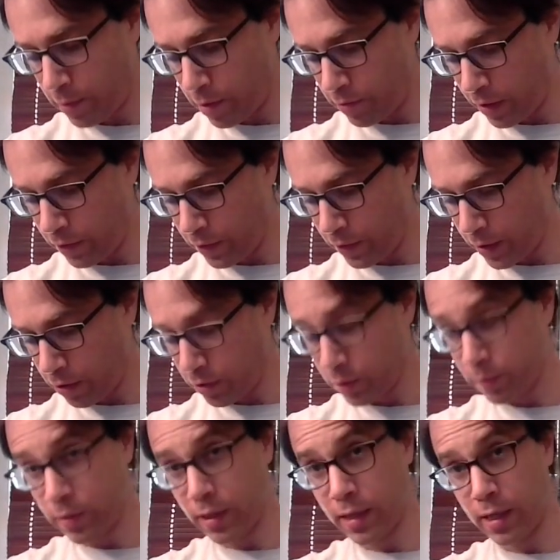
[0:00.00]
my ring finger is
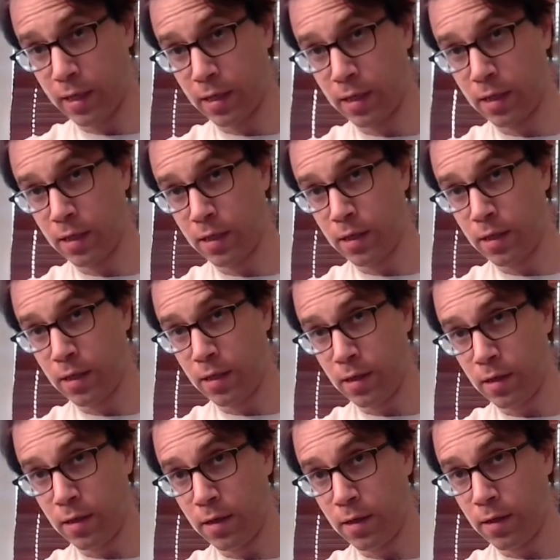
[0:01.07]

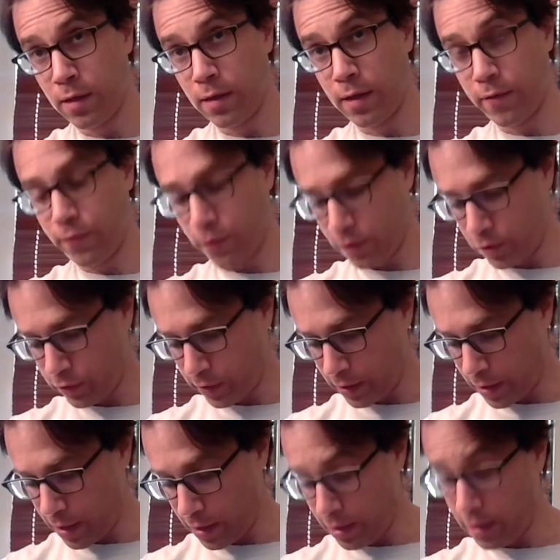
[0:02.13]
plucking that 1st string, the
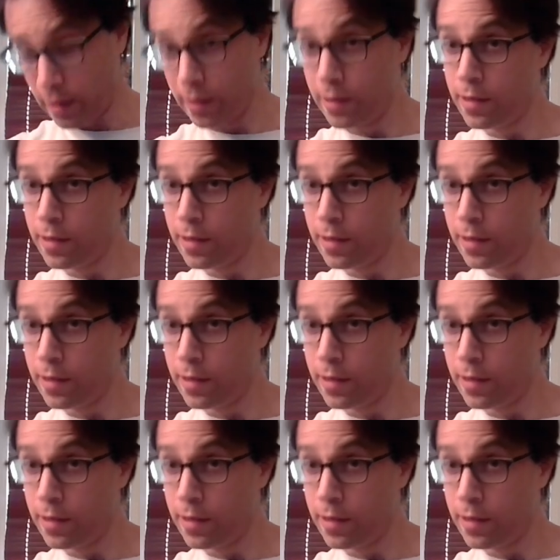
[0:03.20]
high E.